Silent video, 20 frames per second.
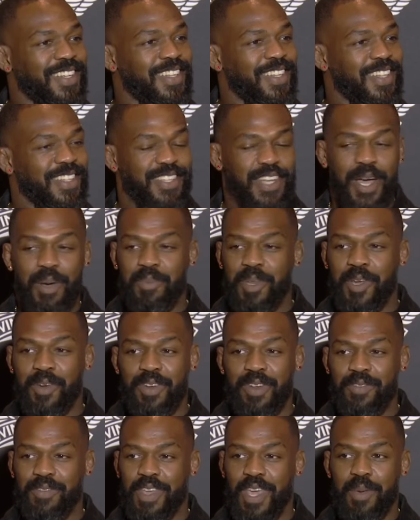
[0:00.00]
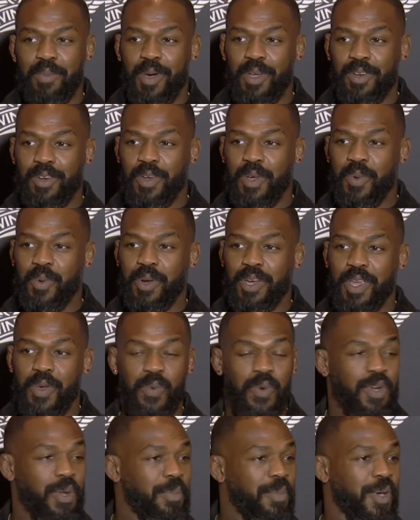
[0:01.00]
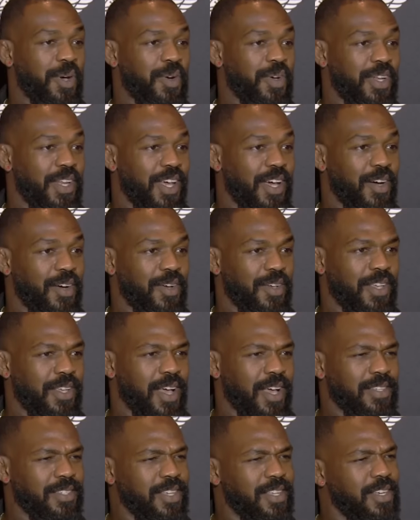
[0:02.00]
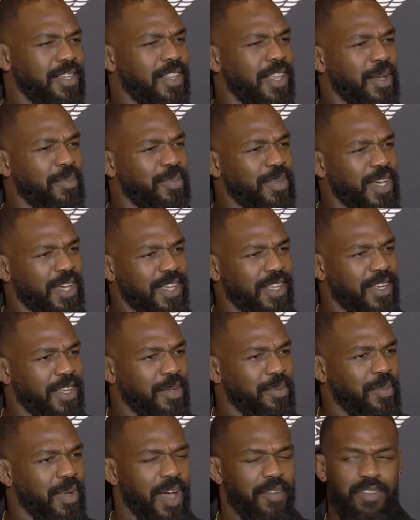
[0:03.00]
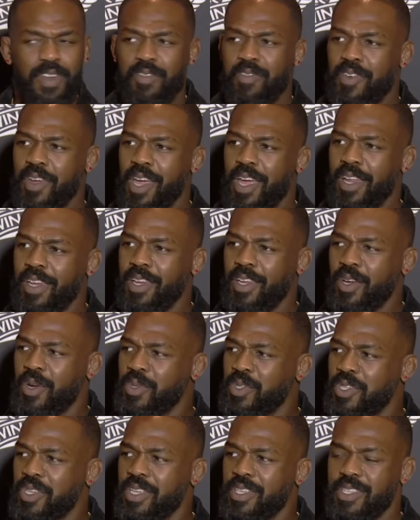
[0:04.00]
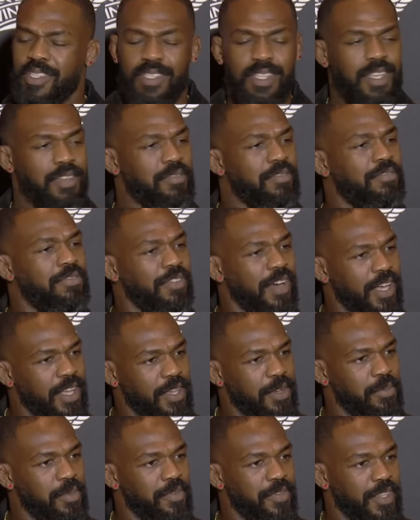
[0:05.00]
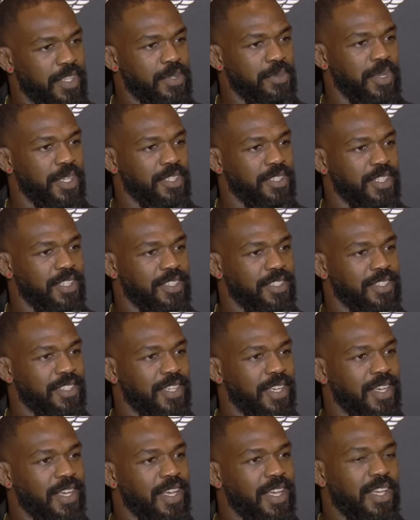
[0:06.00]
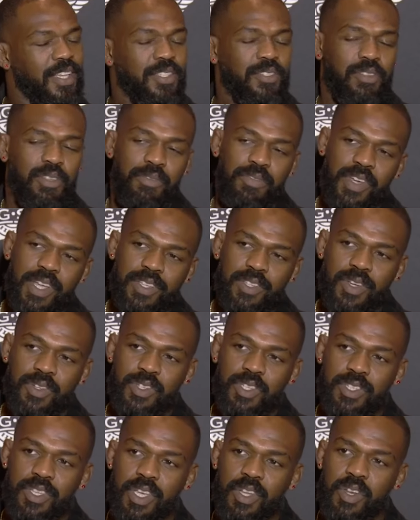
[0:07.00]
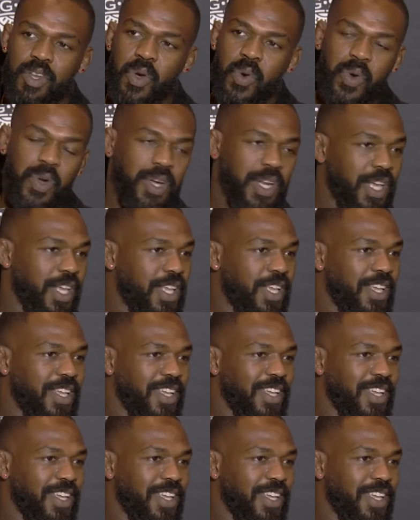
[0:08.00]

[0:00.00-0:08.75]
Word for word: The Tom narrative came out of nowhere. He won a belt, and now he, suddenly I'm ducking him. I've never had negotiations to even fight him, if this makes sense. So the fans are just ignoring it.